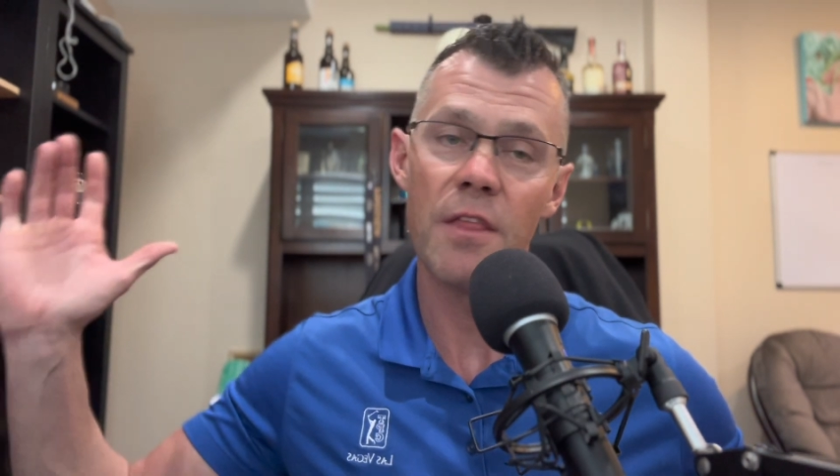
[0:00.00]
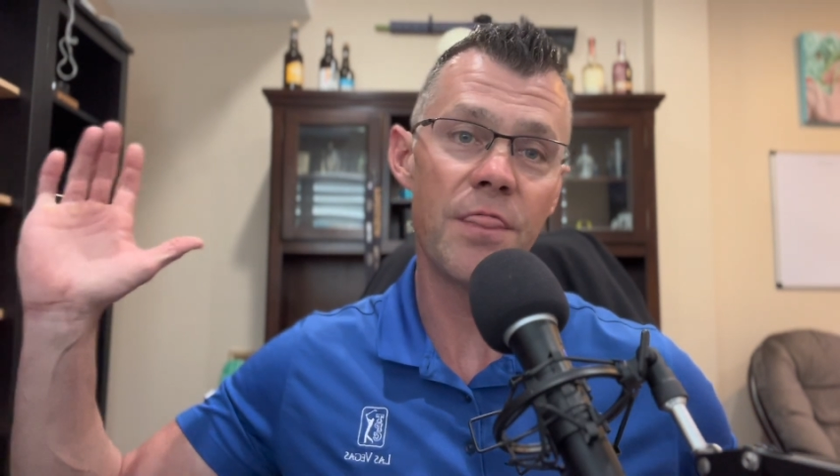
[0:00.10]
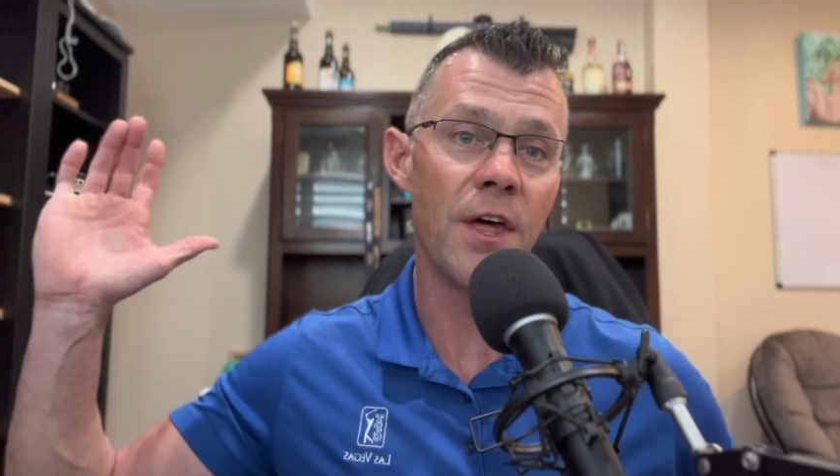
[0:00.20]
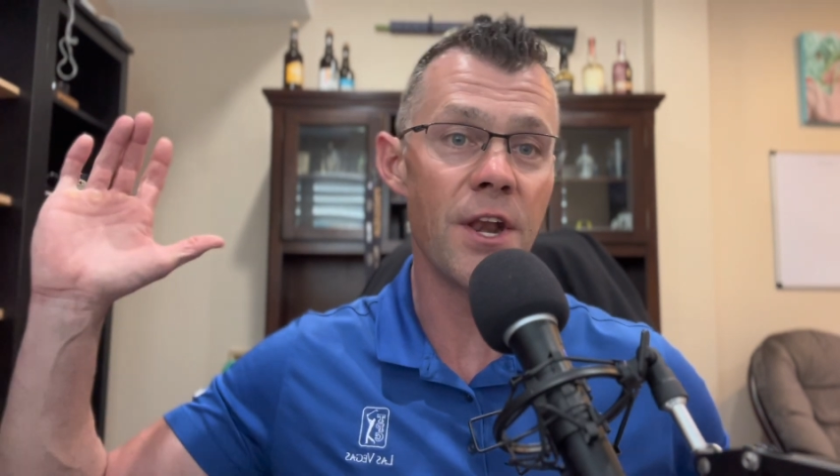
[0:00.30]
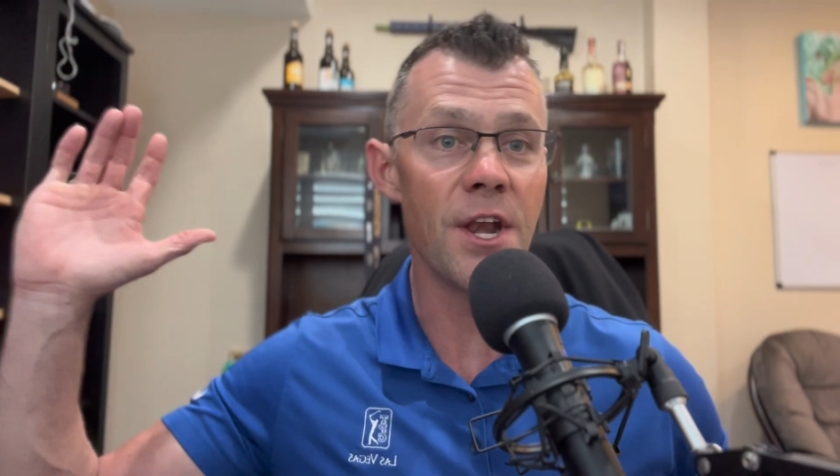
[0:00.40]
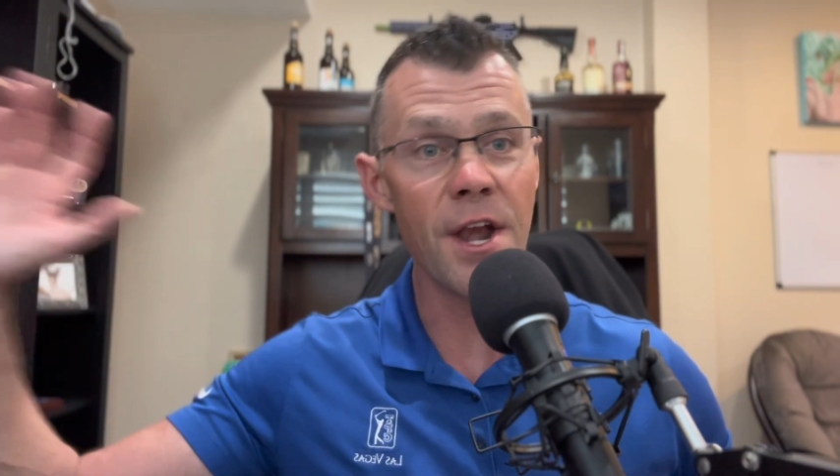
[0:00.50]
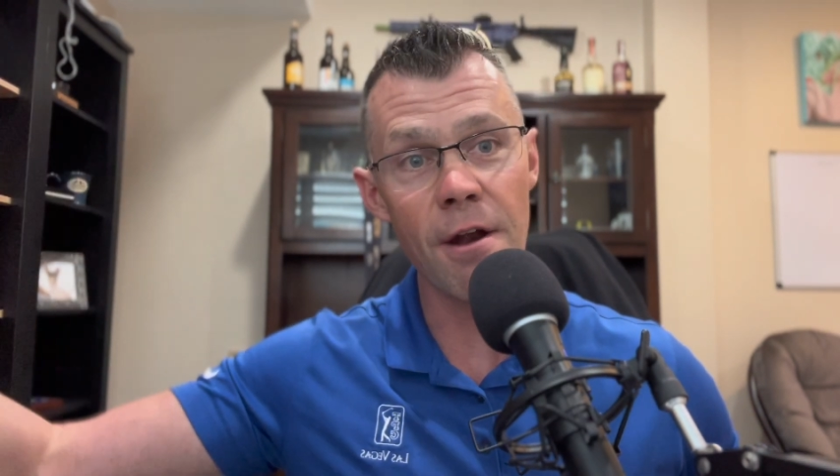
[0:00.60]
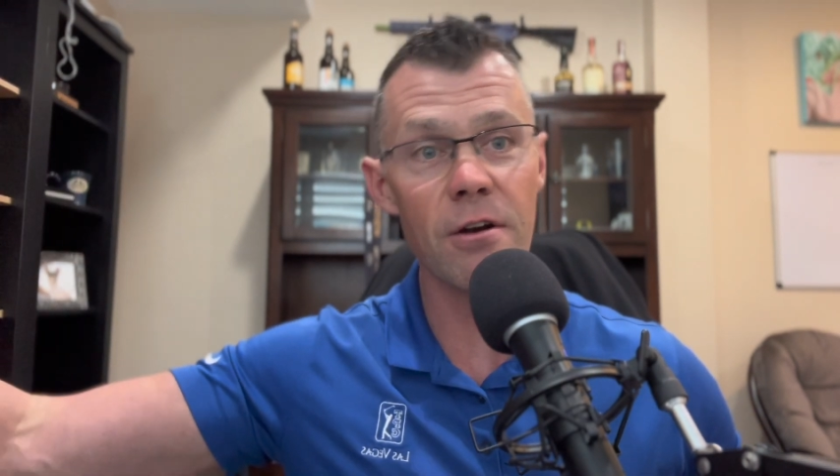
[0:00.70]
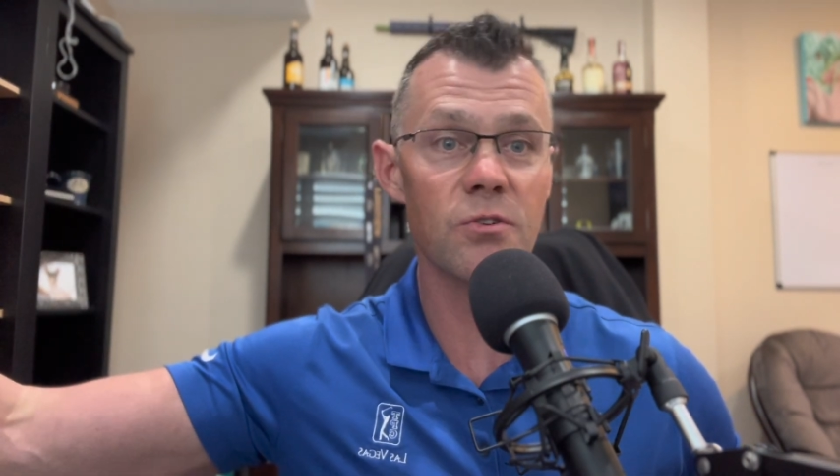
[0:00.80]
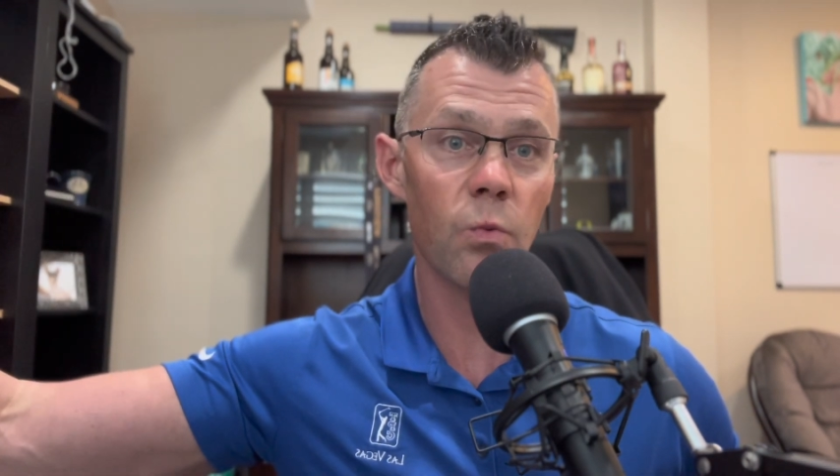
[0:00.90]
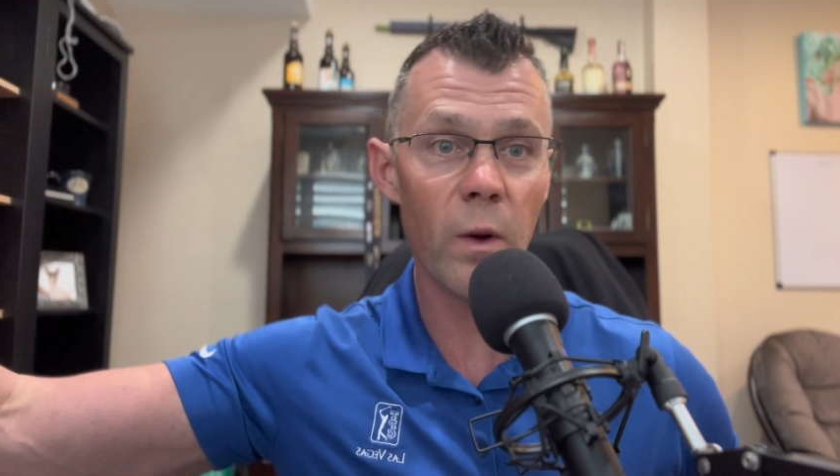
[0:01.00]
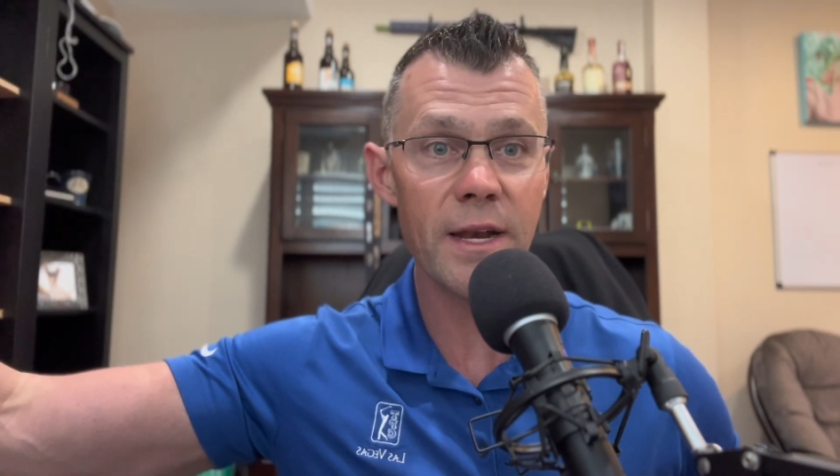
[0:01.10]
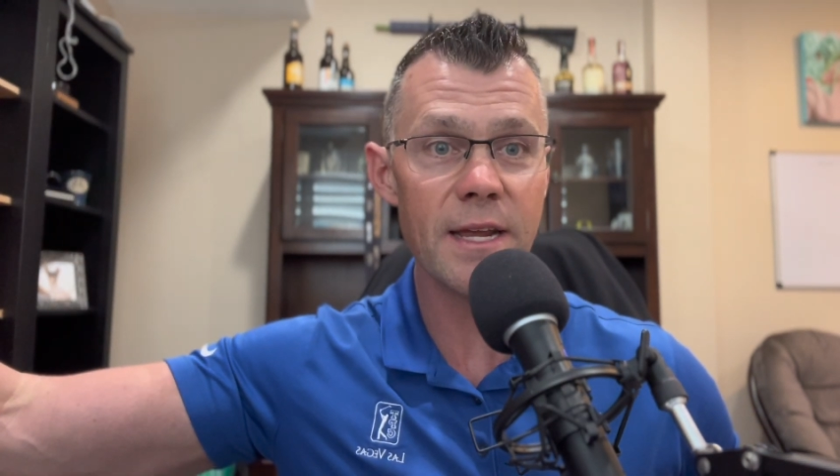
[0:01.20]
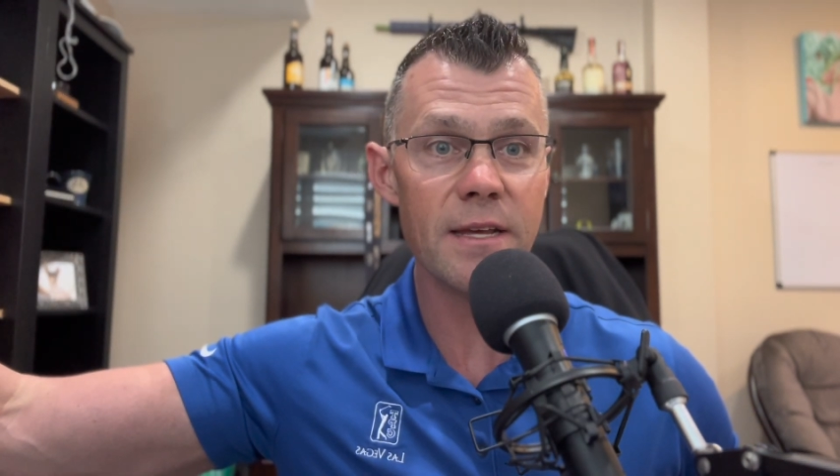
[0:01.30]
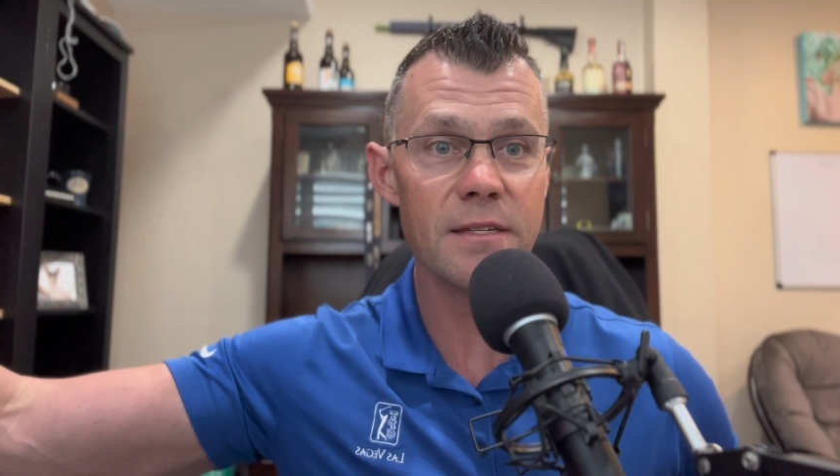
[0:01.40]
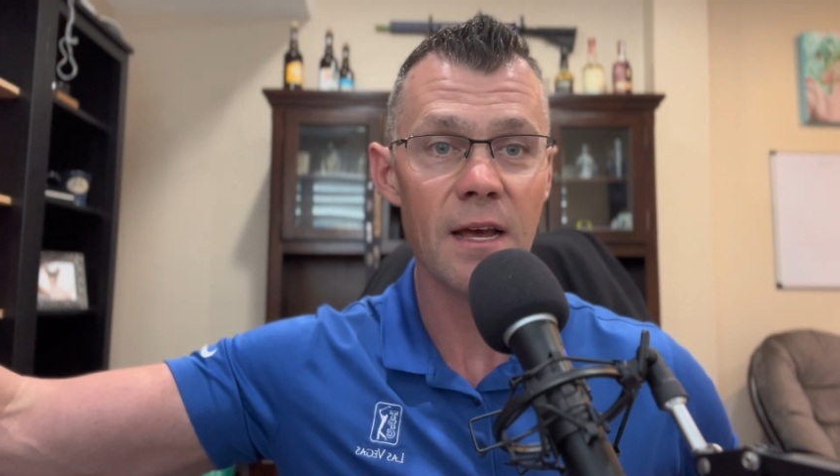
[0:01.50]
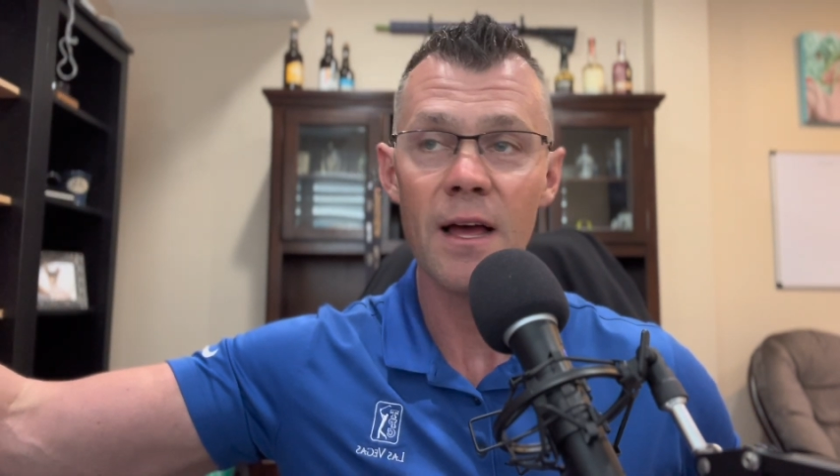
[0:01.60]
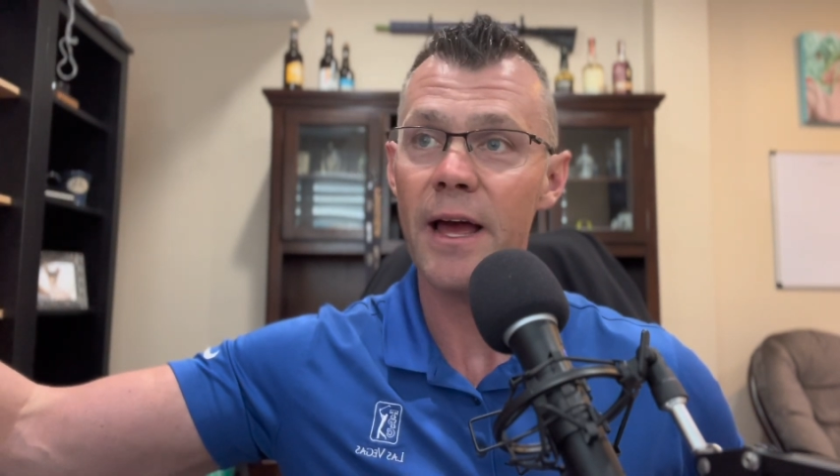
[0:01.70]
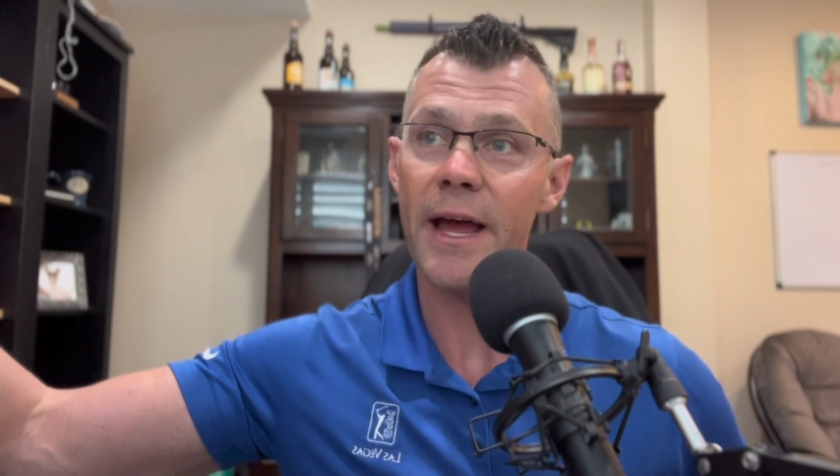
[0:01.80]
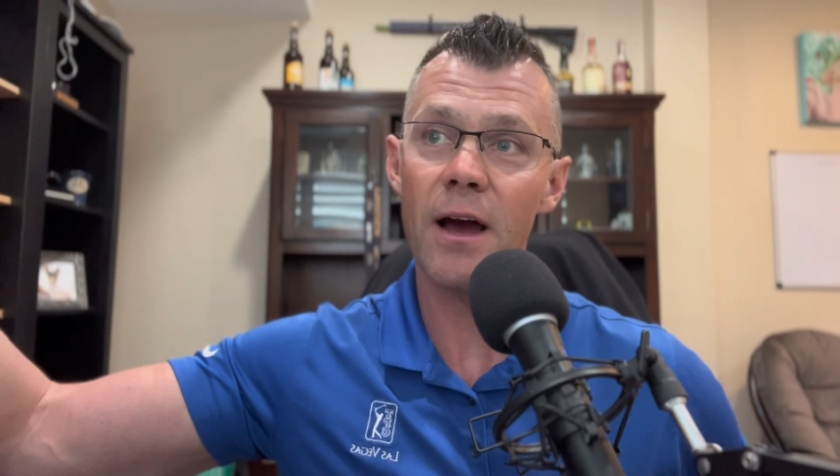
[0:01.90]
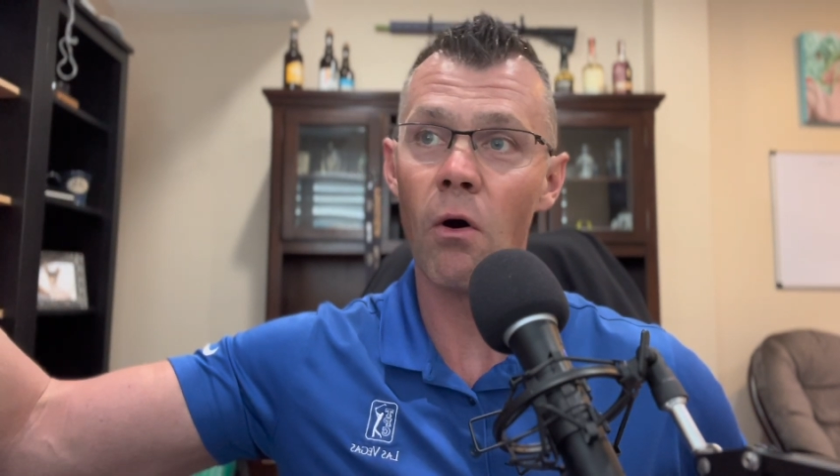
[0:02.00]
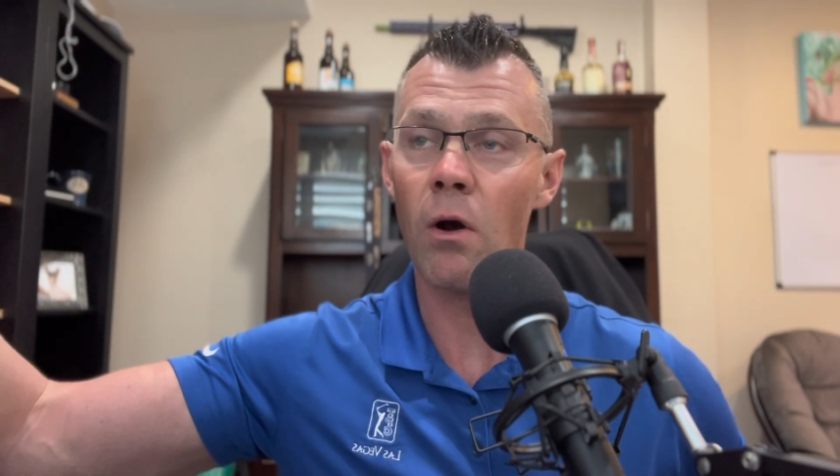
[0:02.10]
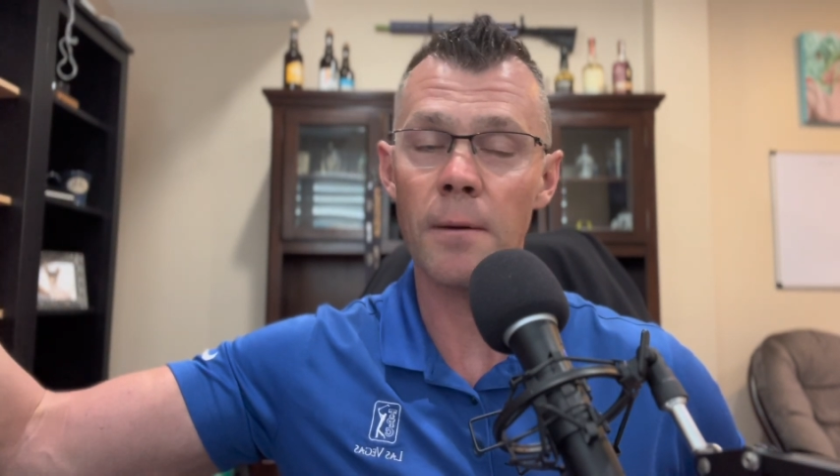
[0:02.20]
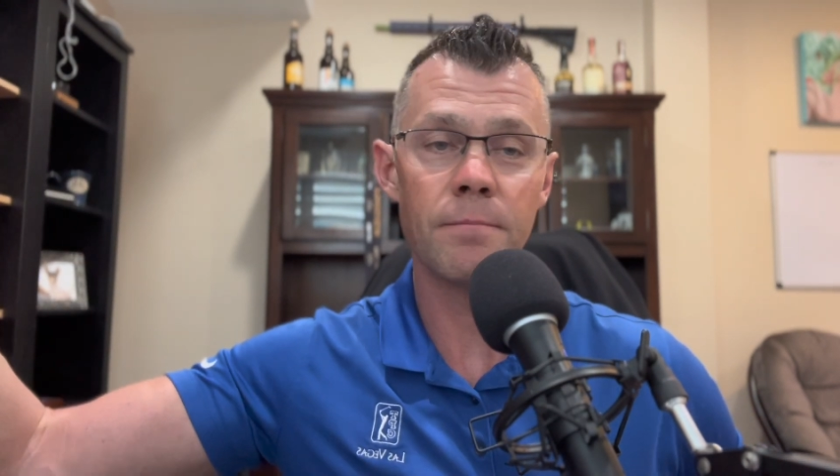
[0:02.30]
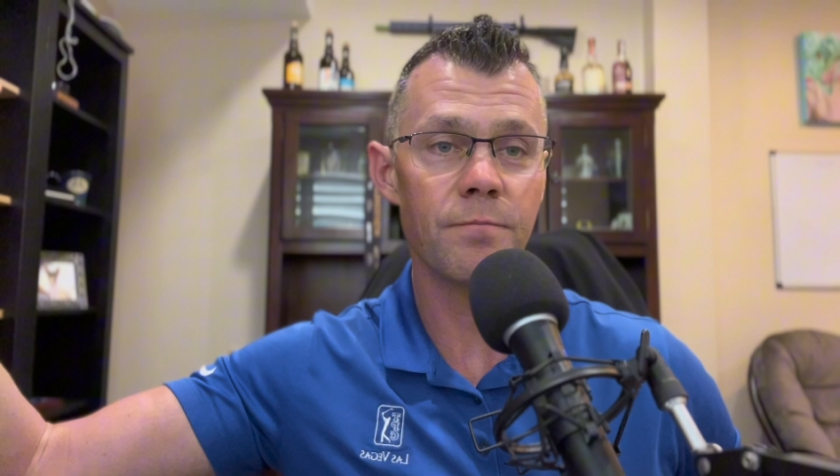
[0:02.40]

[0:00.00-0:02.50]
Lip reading: the nearest Wendy's or